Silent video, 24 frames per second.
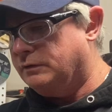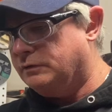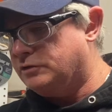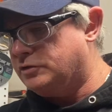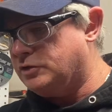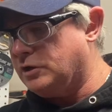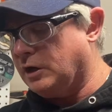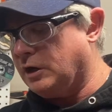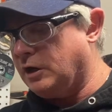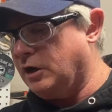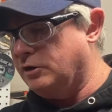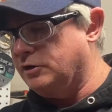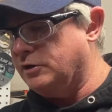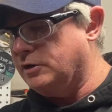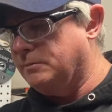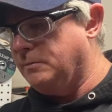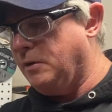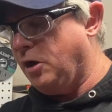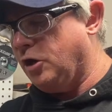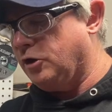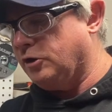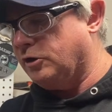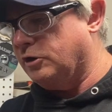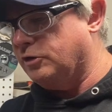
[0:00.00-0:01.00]
check out your
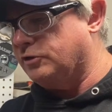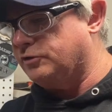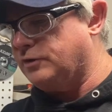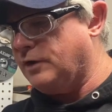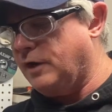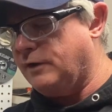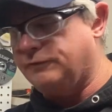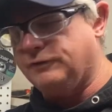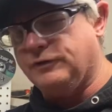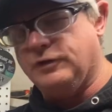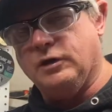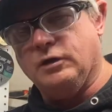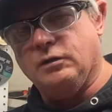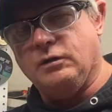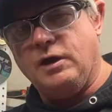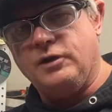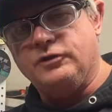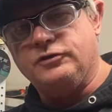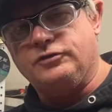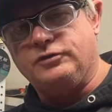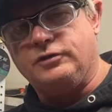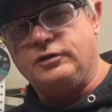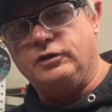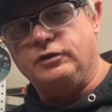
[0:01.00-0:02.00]
motors after you
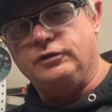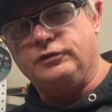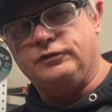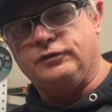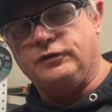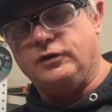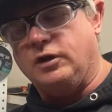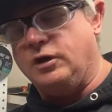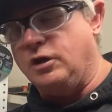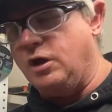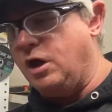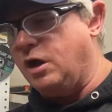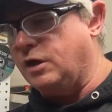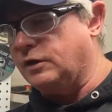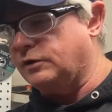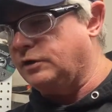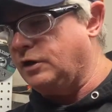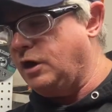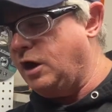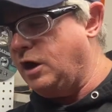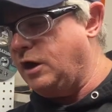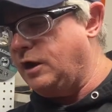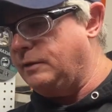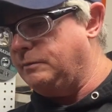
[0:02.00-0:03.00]
run Stills for a long
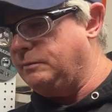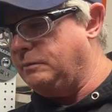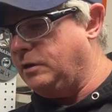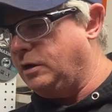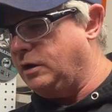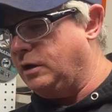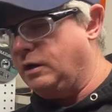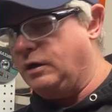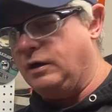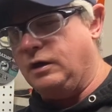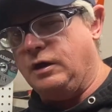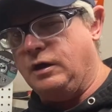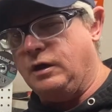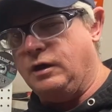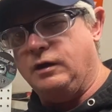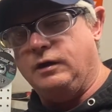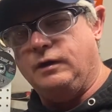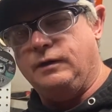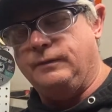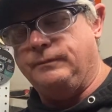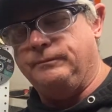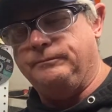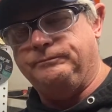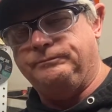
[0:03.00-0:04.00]

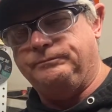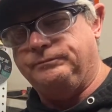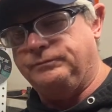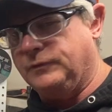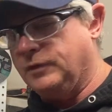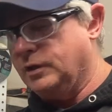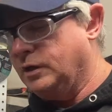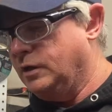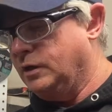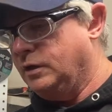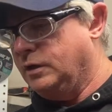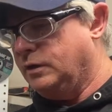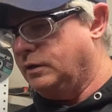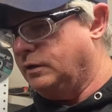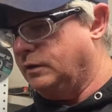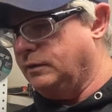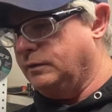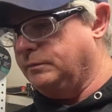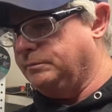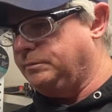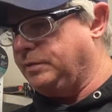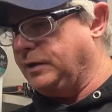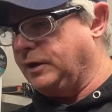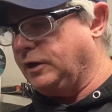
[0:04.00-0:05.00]
time.
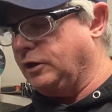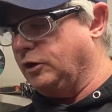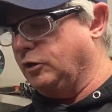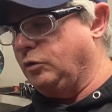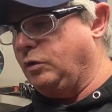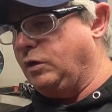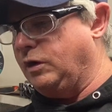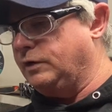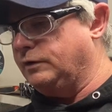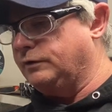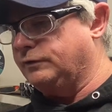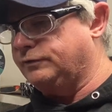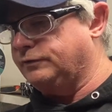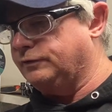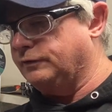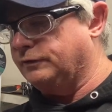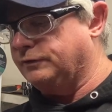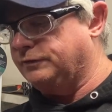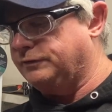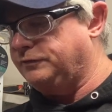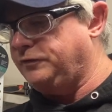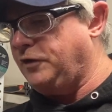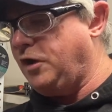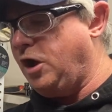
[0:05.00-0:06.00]
Bigger ones for
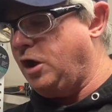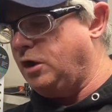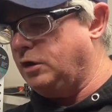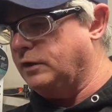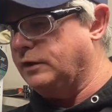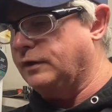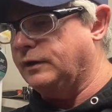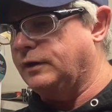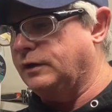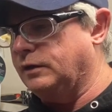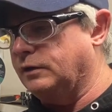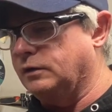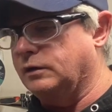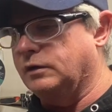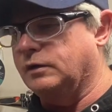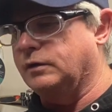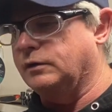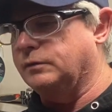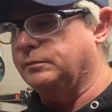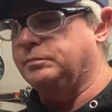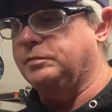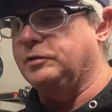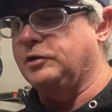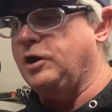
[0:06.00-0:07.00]
falling
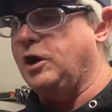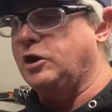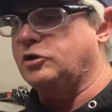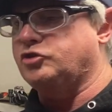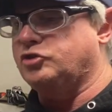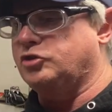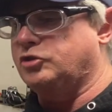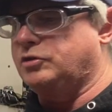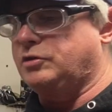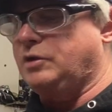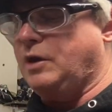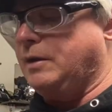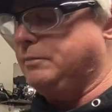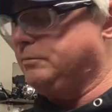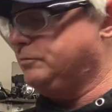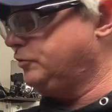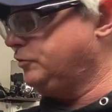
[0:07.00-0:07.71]
or production type